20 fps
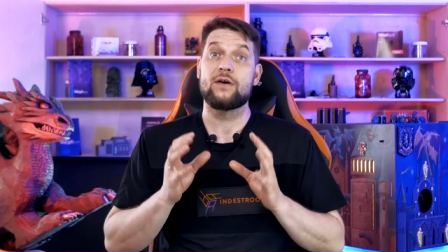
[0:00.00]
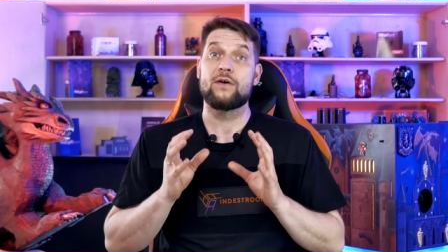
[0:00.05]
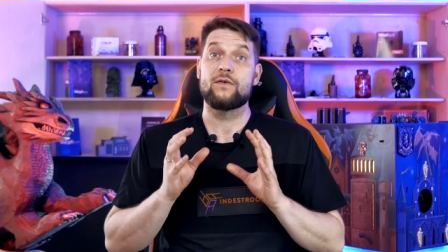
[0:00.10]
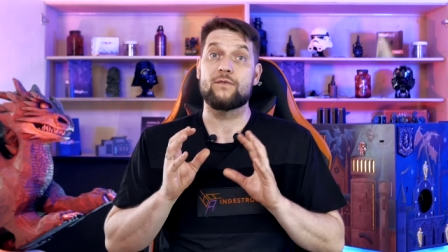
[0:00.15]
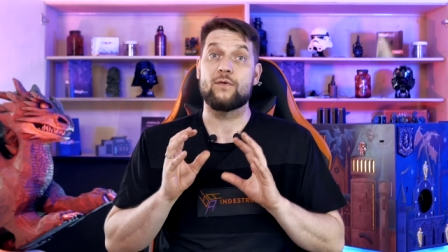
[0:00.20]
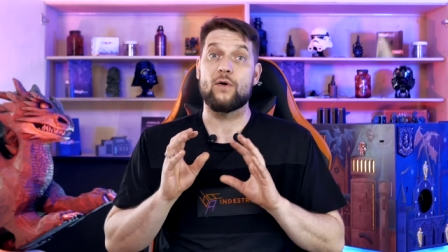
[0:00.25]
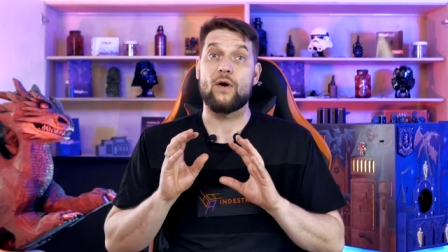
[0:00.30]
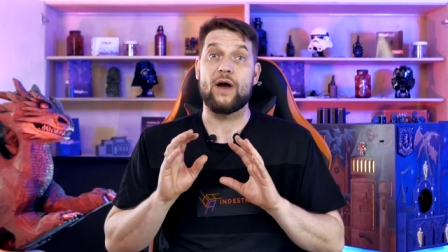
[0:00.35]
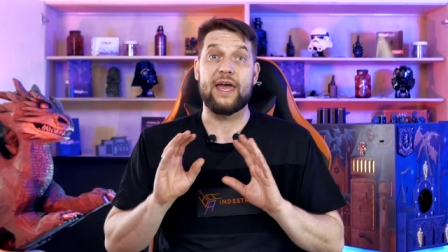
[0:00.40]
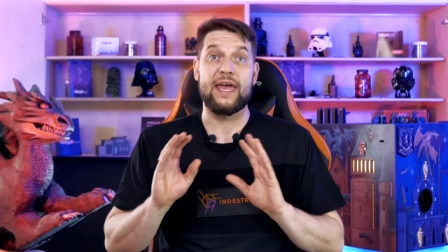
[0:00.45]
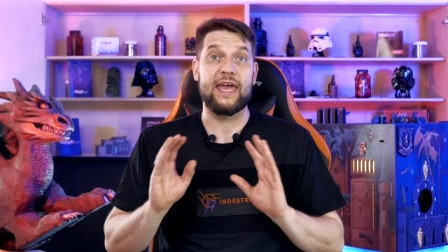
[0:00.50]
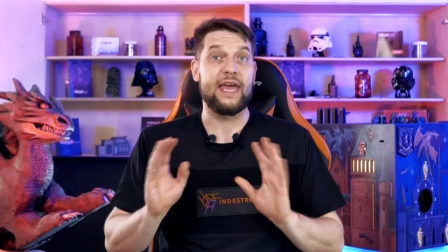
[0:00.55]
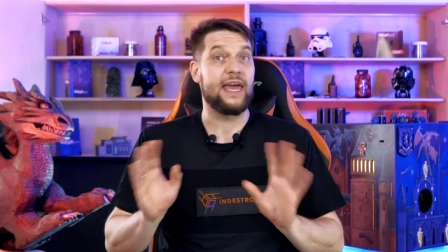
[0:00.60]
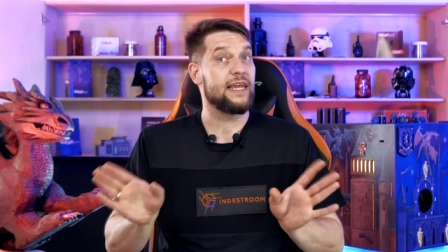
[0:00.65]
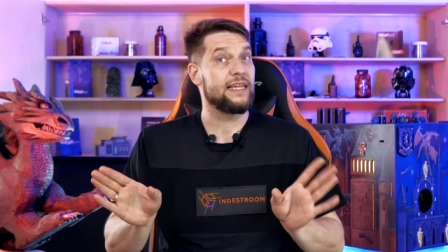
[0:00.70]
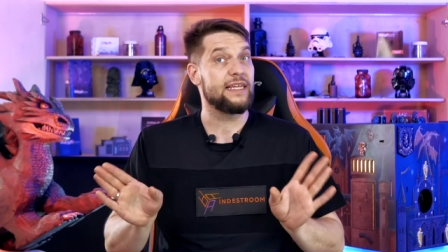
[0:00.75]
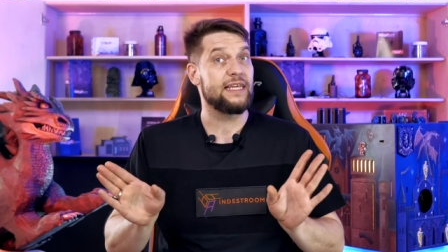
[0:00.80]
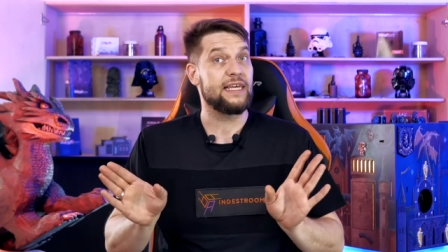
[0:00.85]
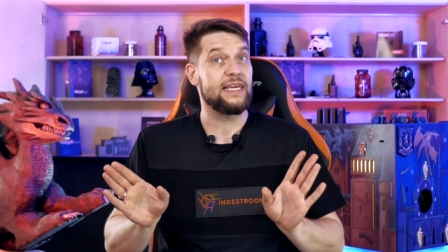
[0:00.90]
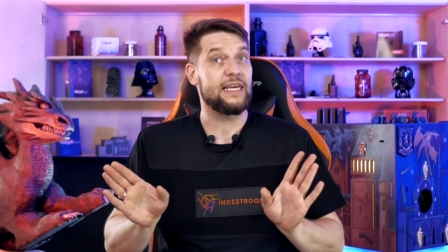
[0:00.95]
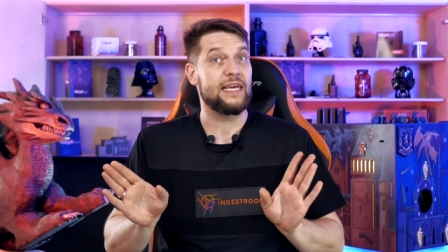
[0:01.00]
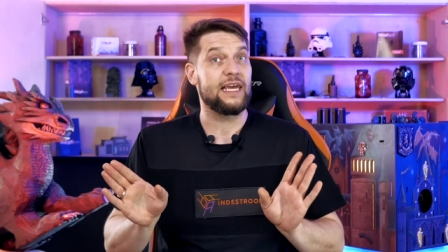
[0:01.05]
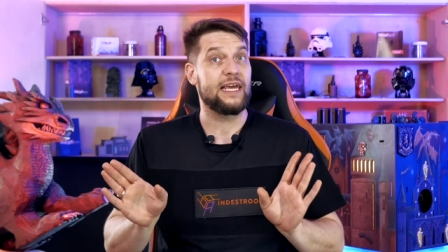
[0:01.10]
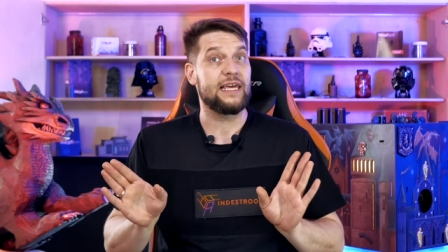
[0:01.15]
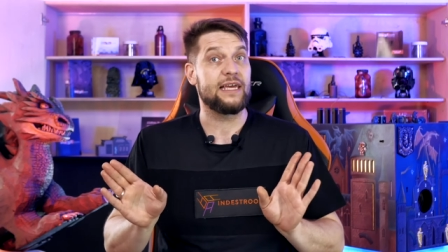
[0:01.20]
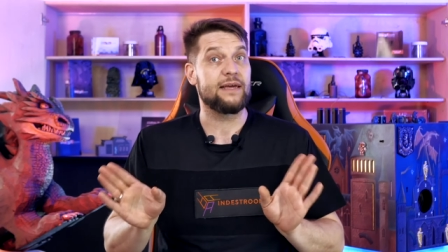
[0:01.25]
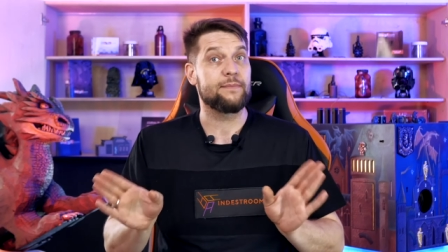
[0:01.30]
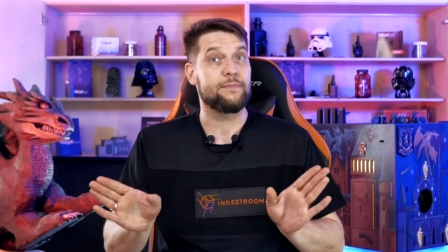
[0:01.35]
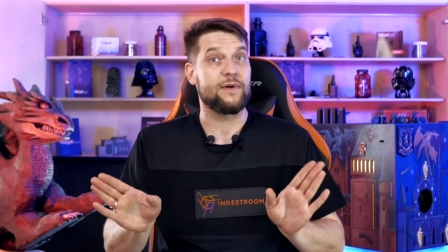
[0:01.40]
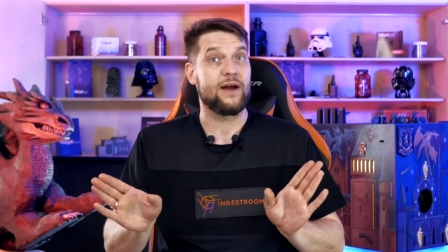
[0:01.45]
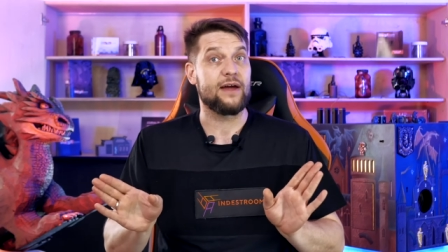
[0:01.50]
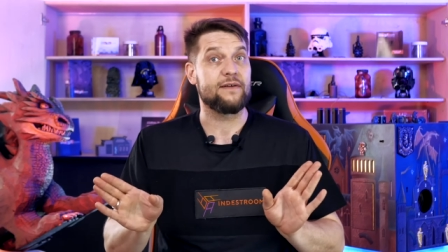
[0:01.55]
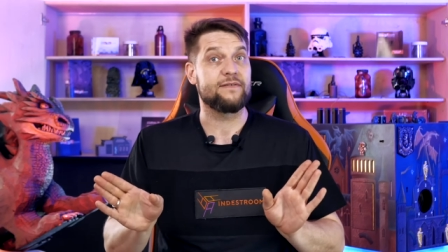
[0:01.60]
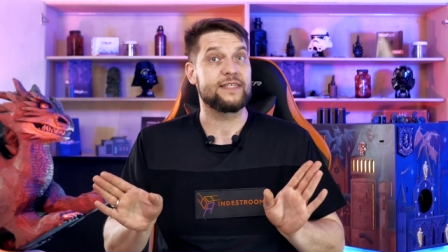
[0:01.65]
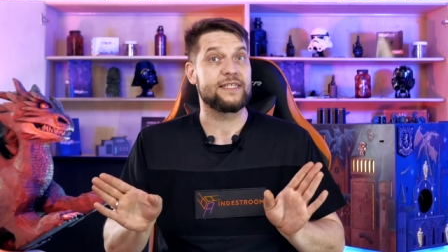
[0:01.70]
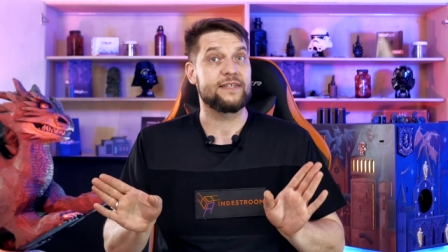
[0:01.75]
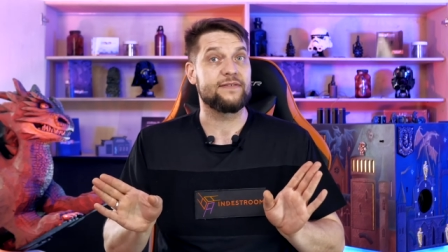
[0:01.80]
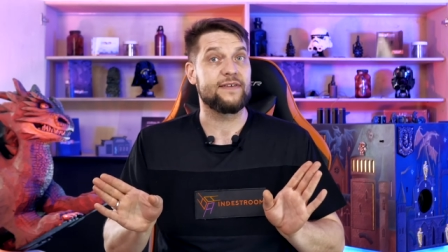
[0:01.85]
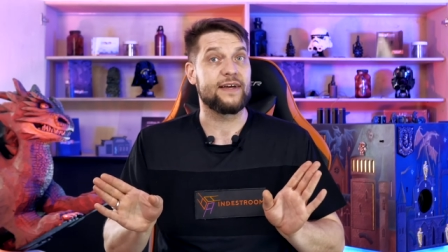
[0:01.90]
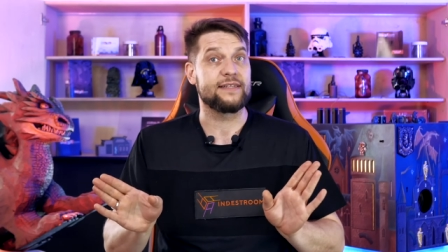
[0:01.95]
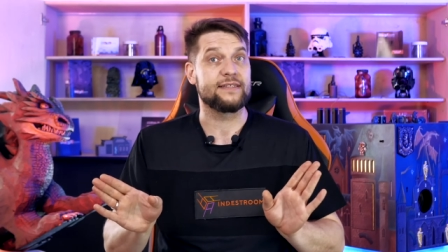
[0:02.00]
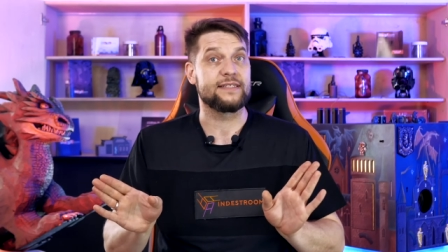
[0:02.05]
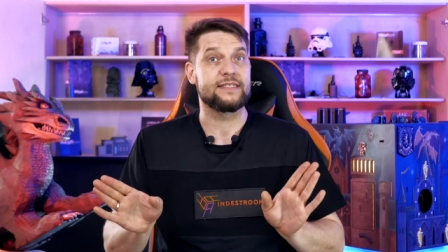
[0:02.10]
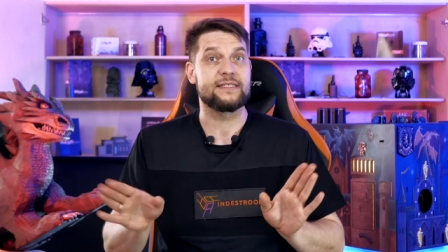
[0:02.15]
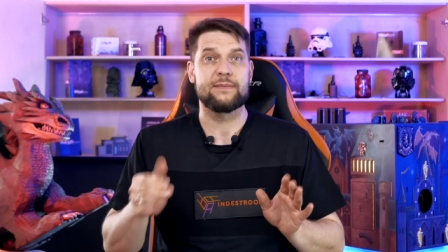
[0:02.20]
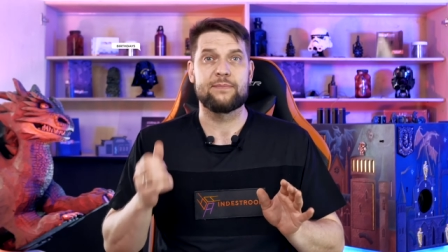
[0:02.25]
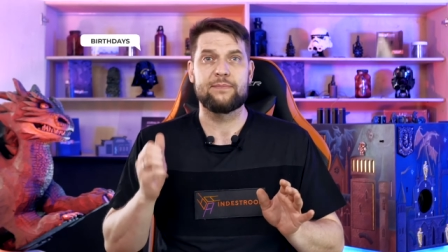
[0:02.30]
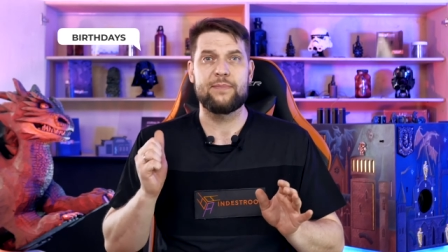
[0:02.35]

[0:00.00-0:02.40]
for any private events.